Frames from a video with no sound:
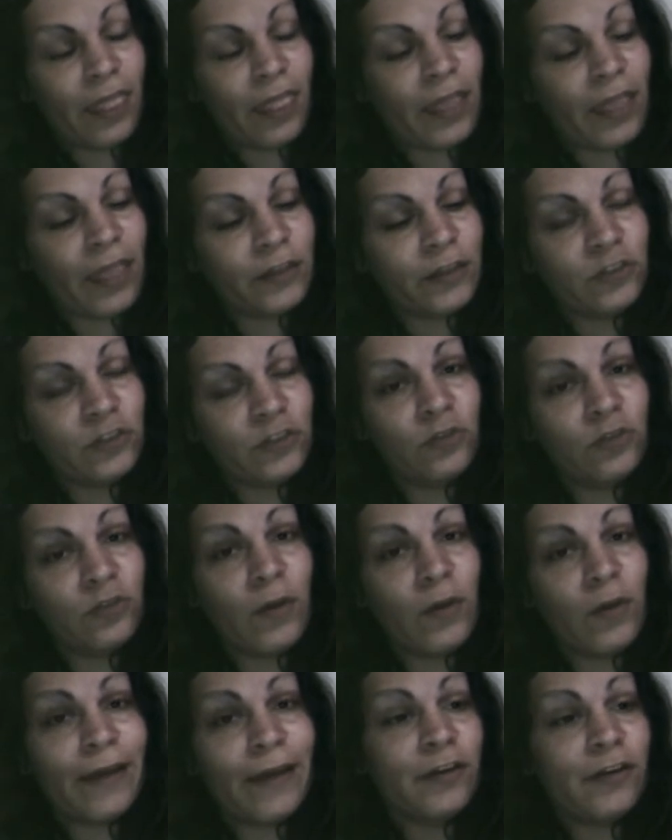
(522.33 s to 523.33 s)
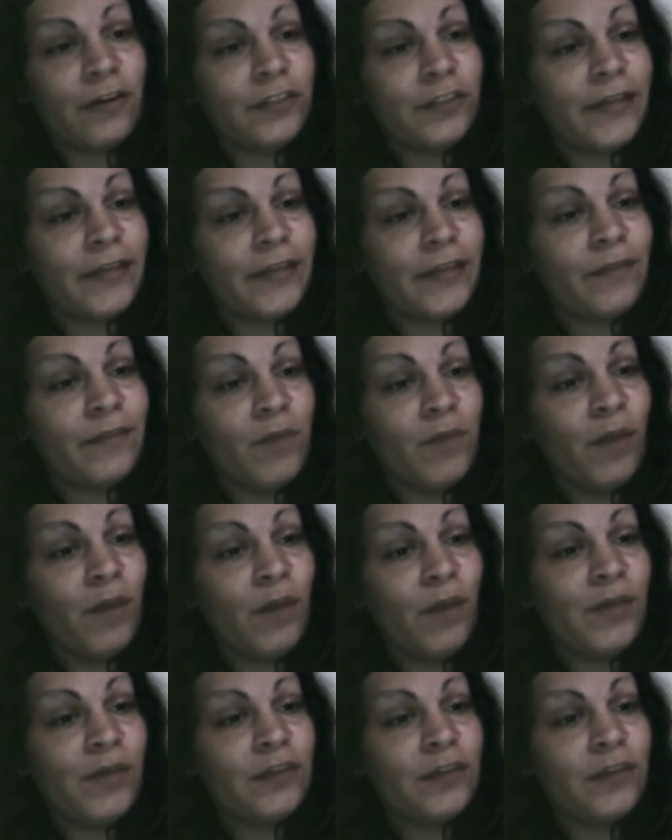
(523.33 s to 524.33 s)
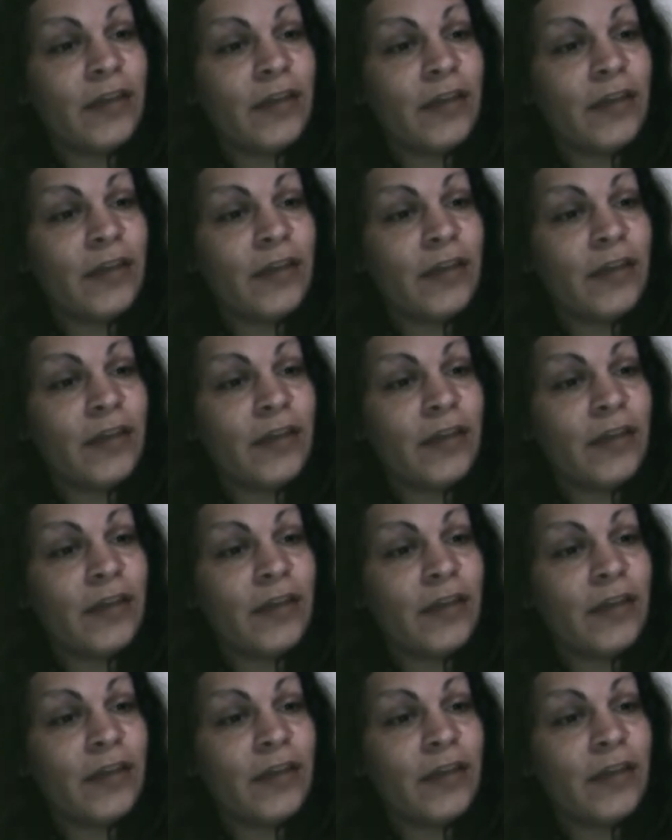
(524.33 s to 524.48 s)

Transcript: That's all I've got to say at the moment.